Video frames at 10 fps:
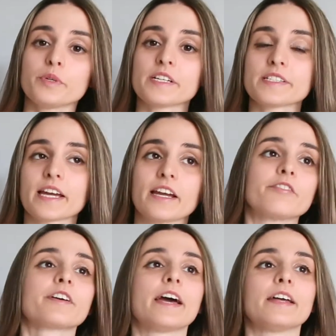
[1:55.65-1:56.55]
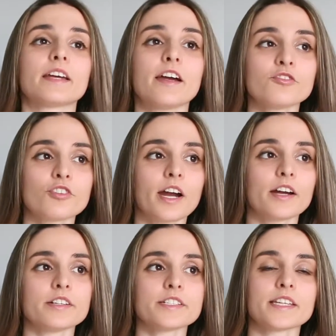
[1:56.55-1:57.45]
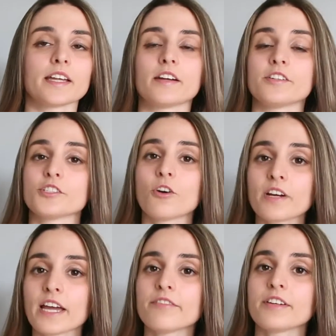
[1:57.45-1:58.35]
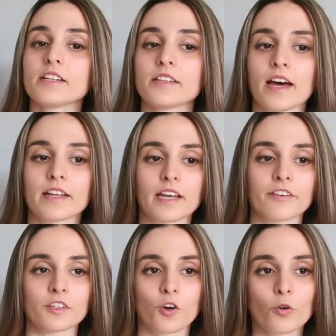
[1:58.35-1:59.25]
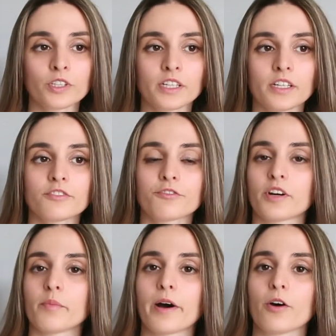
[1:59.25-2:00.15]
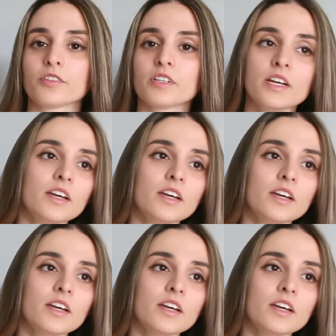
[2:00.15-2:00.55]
because I have had hairdryers that are so heavy that after holding it for about